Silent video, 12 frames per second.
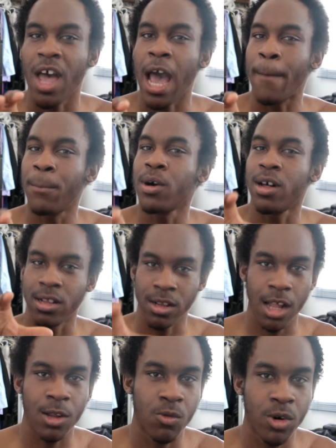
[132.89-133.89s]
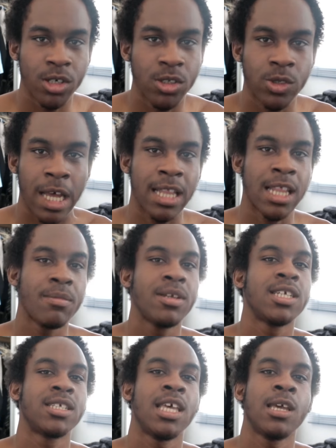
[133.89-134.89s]
I put a lot of work into that. Let me
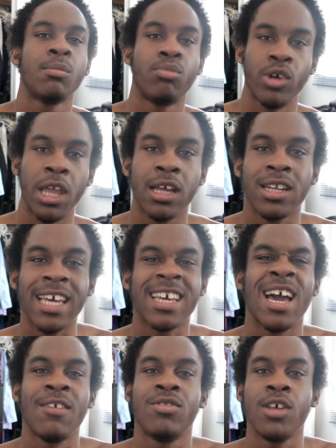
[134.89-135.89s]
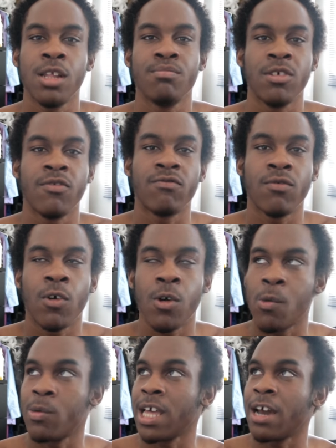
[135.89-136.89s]
just take a break like I've done before
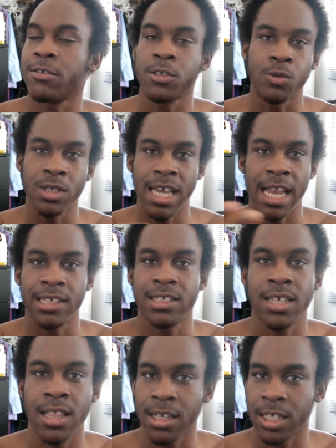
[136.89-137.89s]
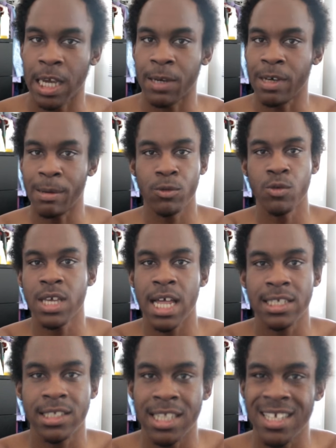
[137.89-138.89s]
when I was doing calisthenics. Like when I'm doing
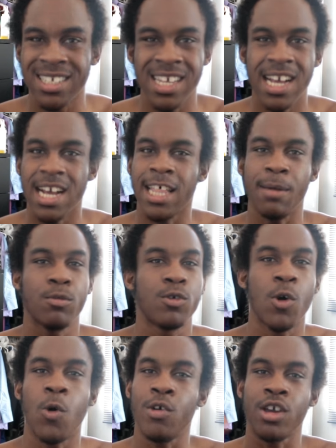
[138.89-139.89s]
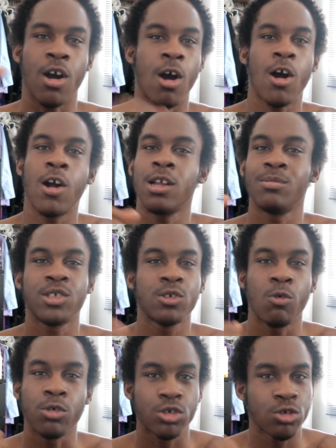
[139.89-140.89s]
calisthenics, I'm going hard. I'm just
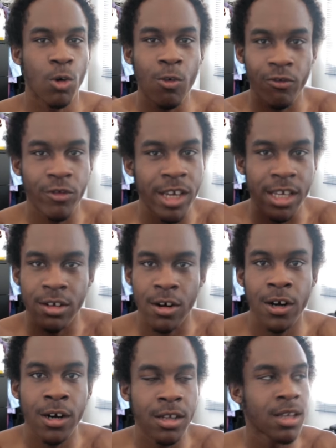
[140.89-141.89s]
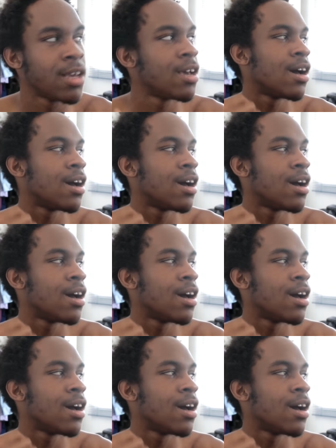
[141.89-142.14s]
going so freaking hard.